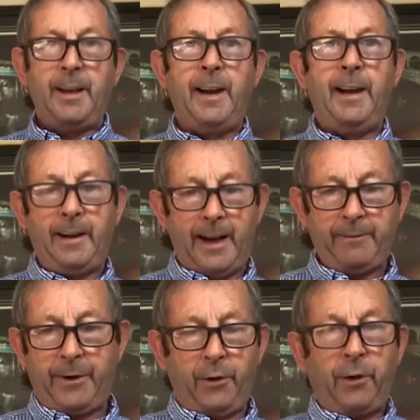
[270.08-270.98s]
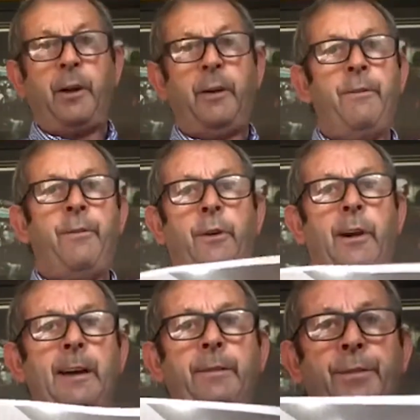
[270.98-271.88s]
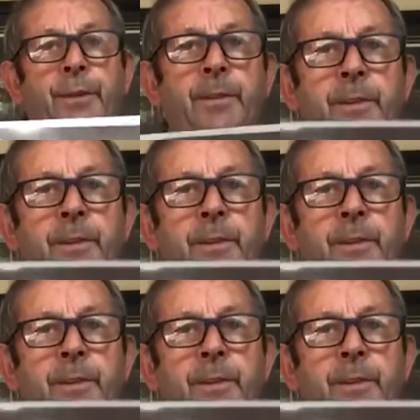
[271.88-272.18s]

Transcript: Here I have another photograph